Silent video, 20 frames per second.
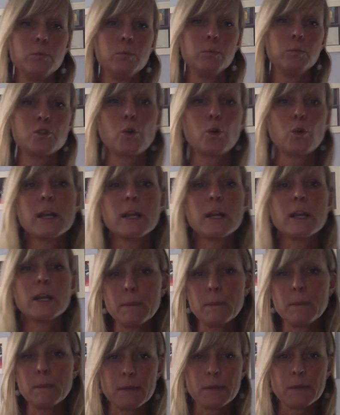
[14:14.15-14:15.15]
joined me in
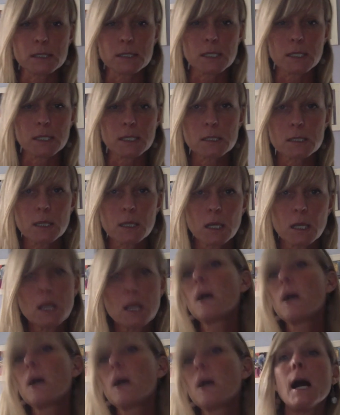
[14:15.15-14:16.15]
my business.
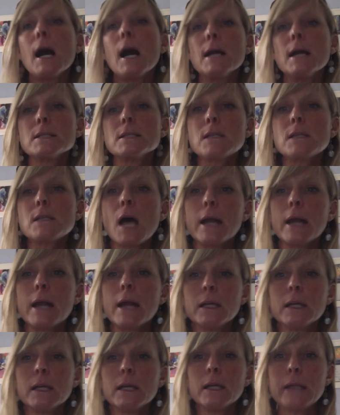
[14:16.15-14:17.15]
I
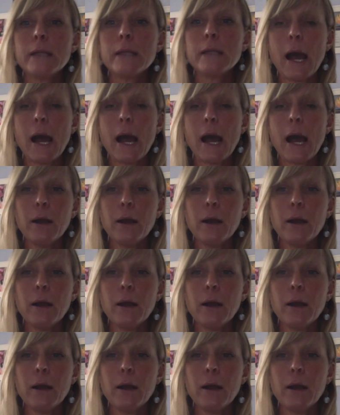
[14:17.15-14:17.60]
decided that